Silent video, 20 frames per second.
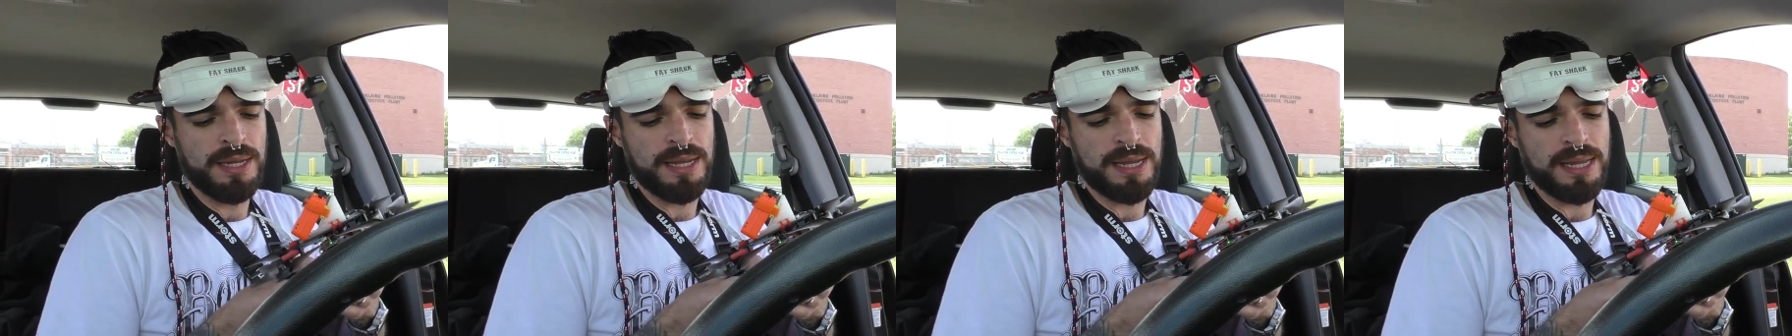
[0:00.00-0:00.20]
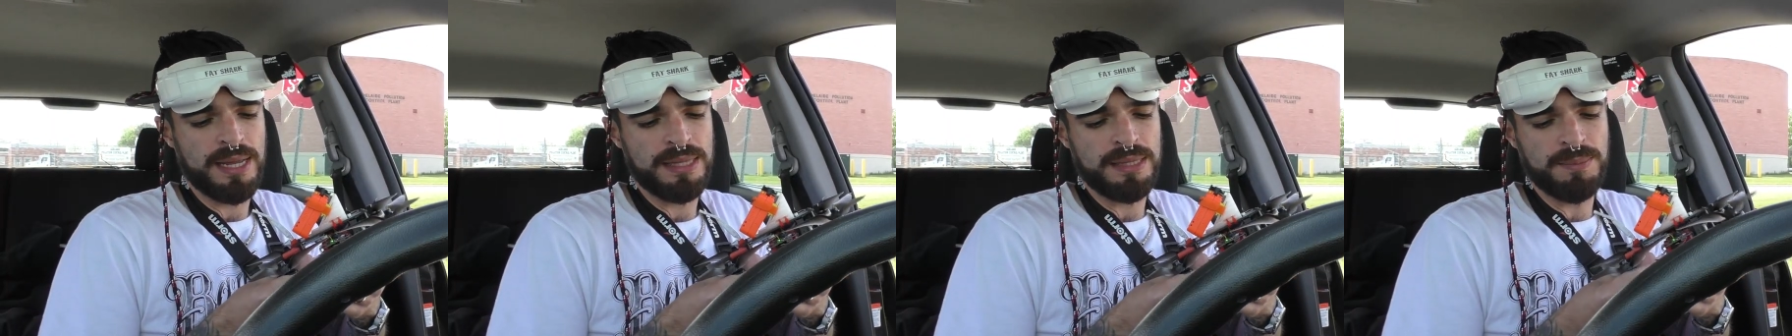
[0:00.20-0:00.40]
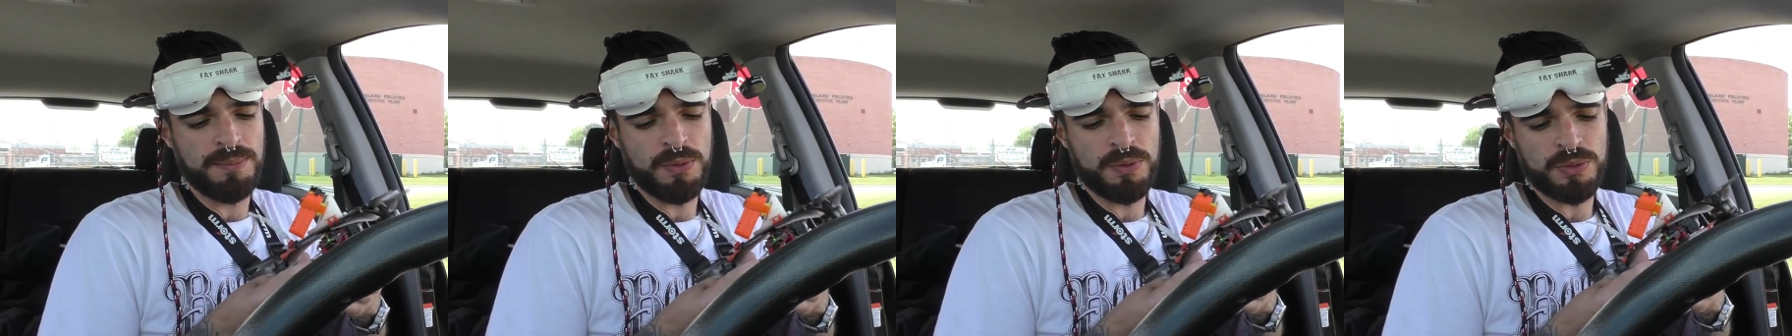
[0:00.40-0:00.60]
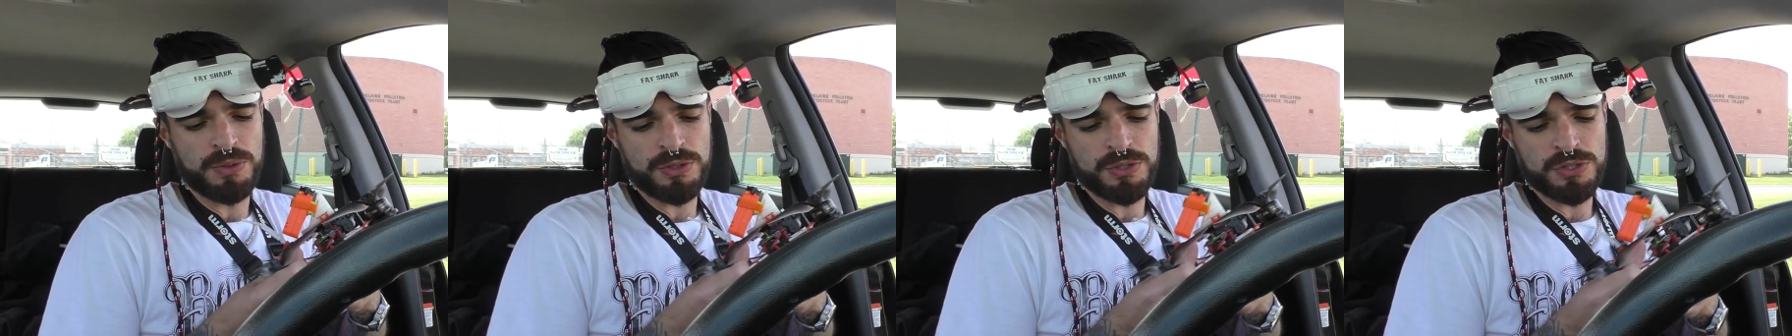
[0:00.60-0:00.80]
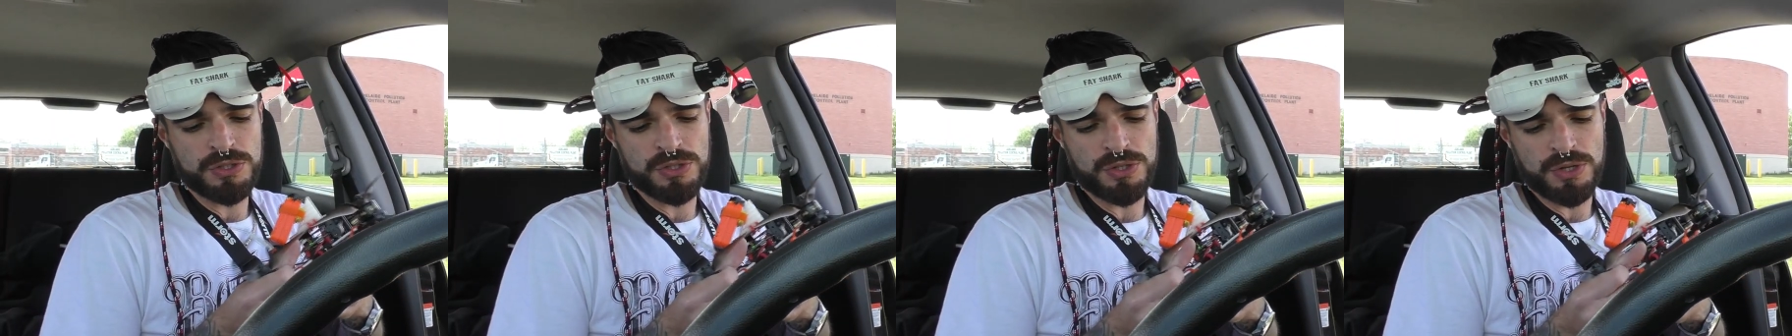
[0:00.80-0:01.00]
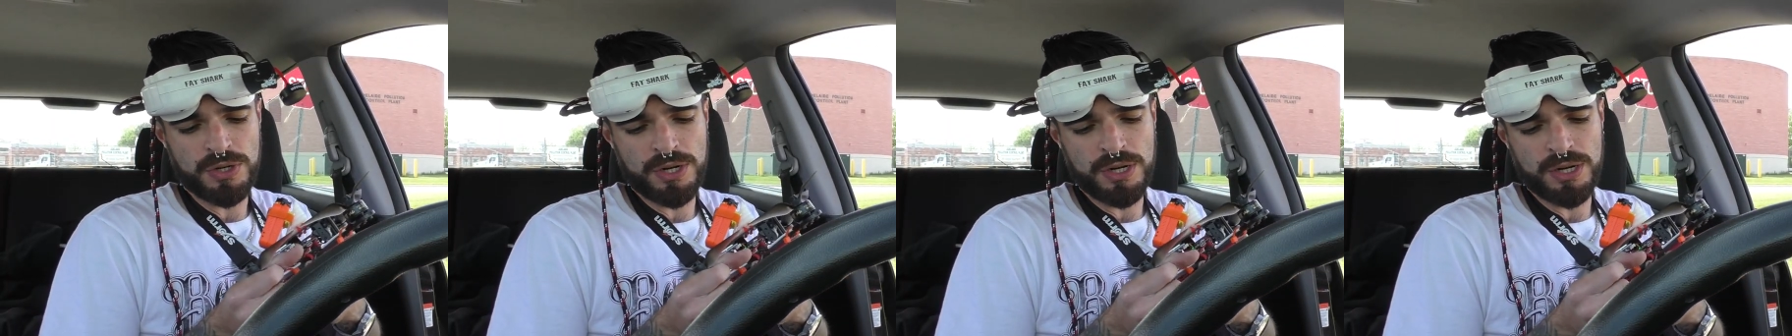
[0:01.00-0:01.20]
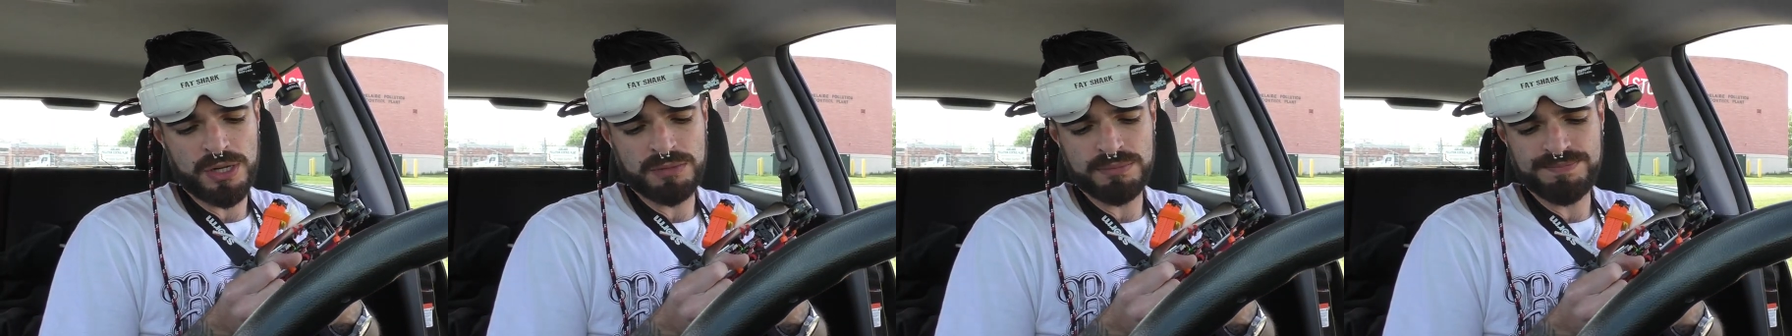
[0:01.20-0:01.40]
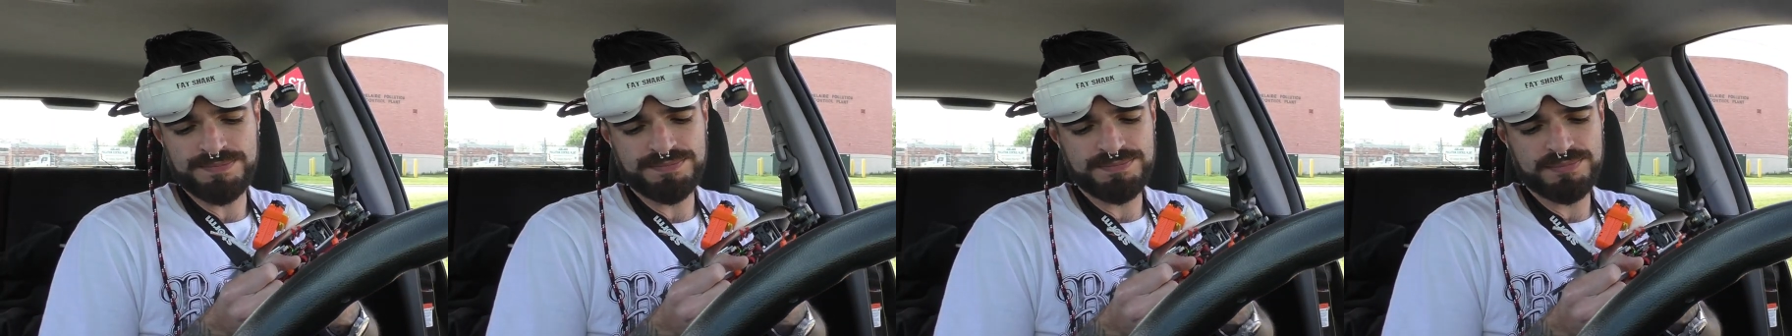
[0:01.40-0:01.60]
and the motors
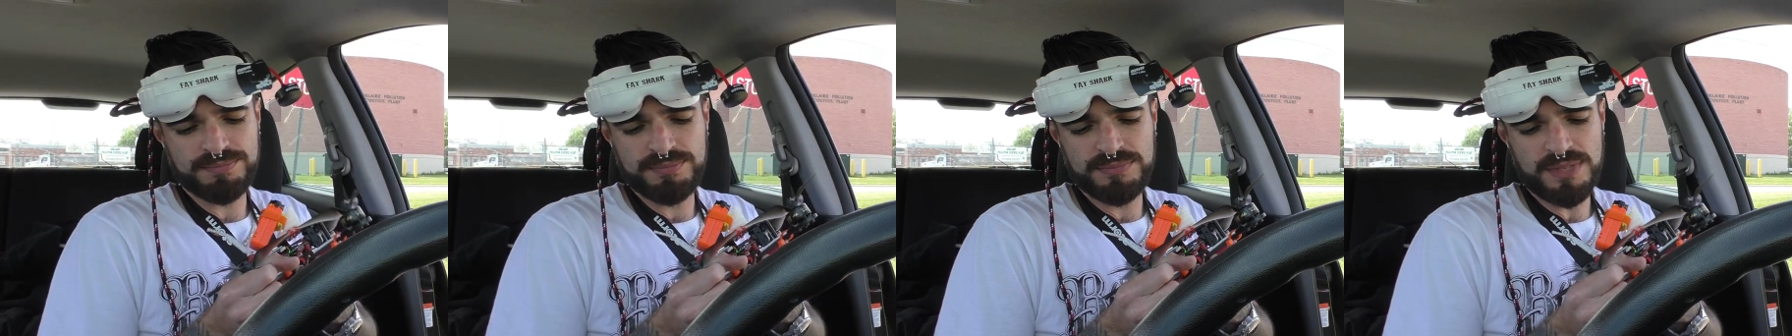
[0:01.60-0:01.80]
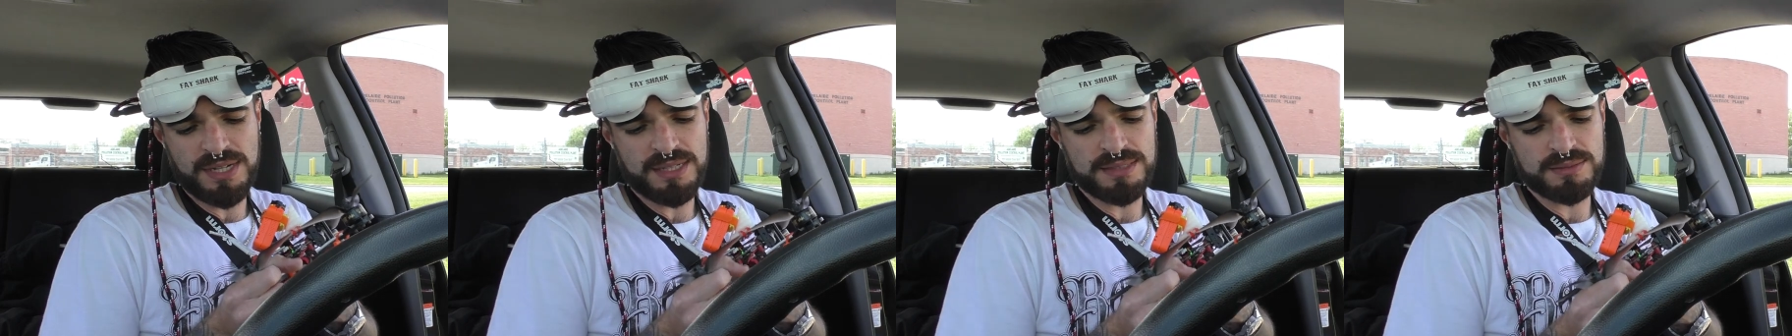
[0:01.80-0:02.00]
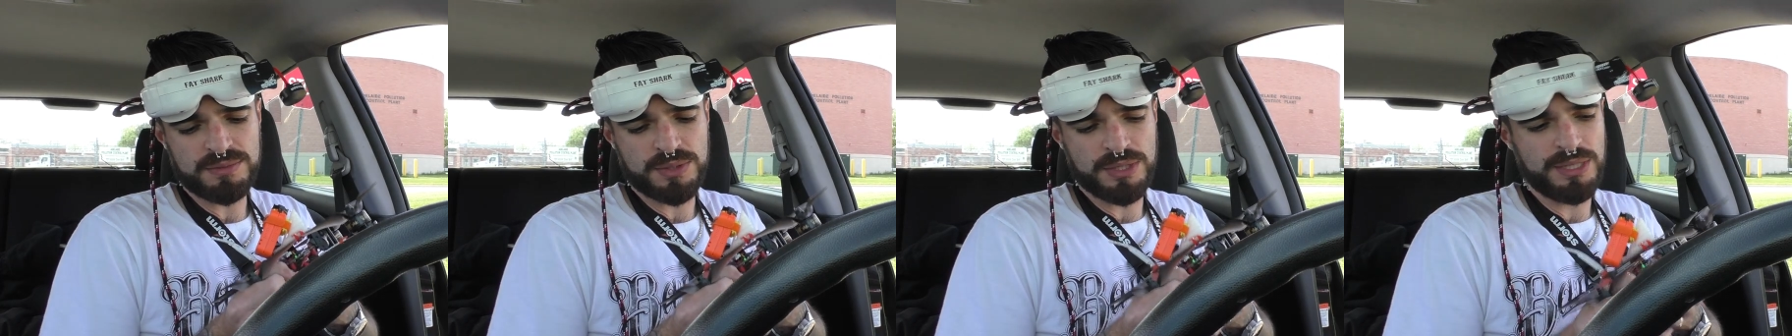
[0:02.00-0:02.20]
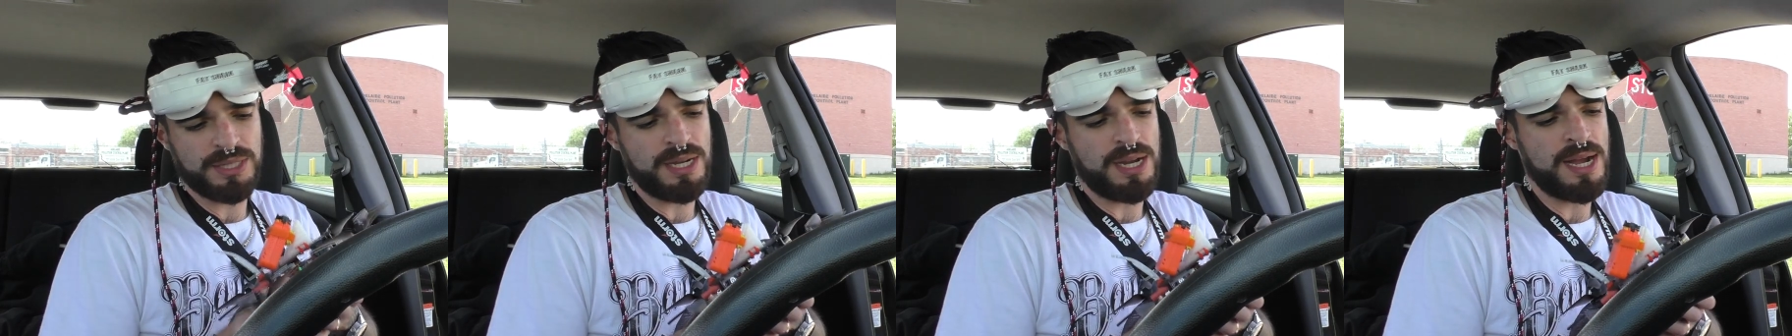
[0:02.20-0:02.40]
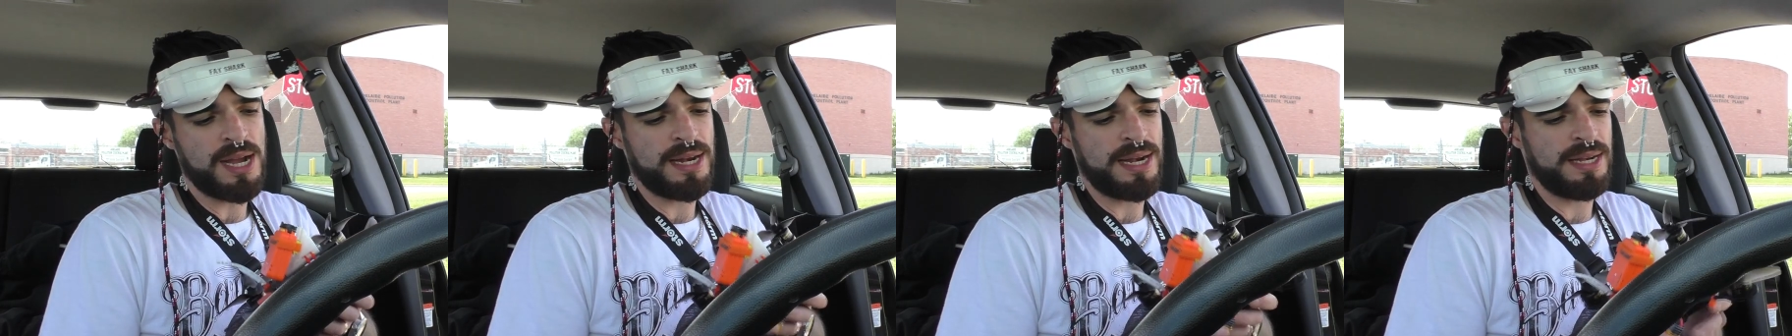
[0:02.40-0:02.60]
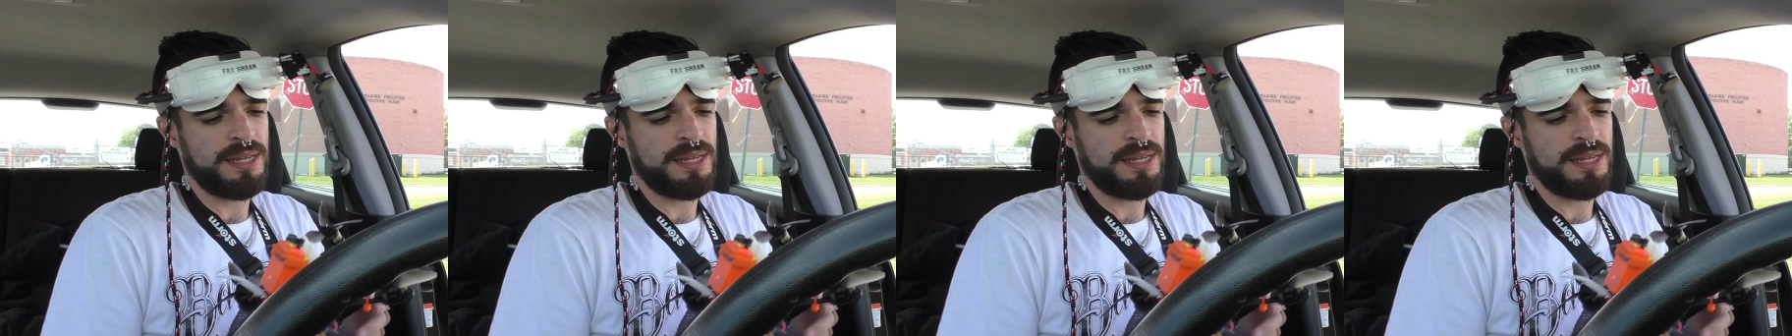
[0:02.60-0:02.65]
are not really hot,